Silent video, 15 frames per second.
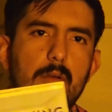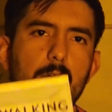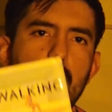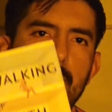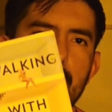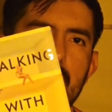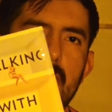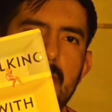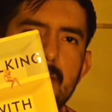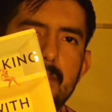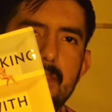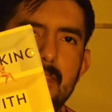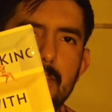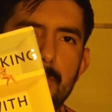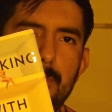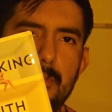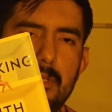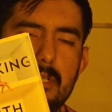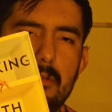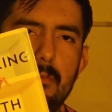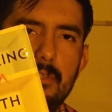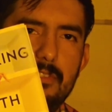Overall, this
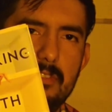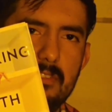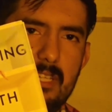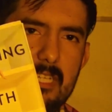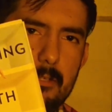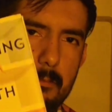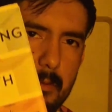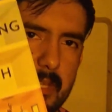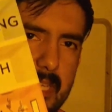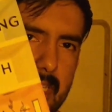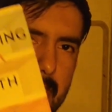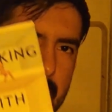book was a solid read